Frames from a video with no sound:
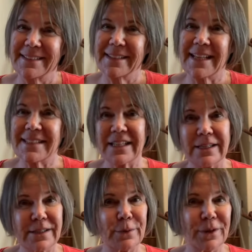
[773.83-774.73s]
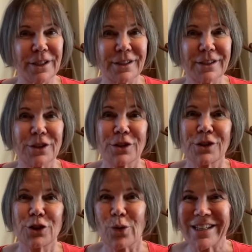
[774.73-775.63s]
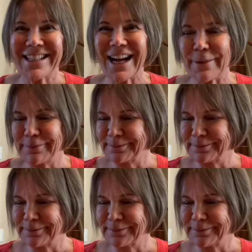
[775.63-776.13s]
That's an easy one. Shortstop.